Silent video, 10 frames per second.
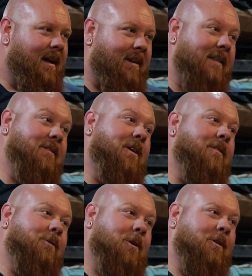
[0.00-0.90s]
I've got this
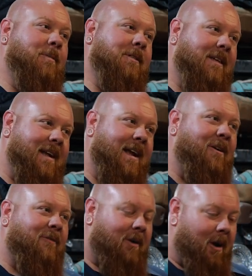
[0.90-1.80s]
other truck's been sitting out
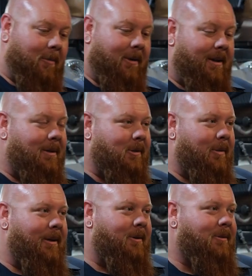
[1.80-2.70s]
here for a couple years
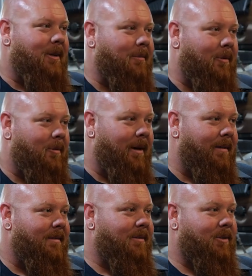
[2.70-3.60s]
we could do something
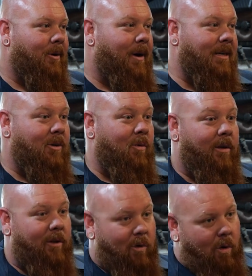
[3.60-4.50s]
with. So I took
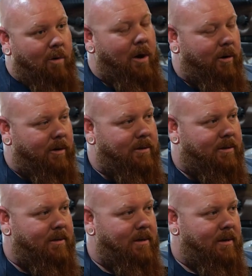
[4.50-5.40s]
one of the core
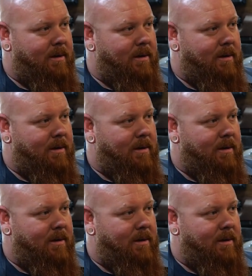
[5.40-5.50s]
motors,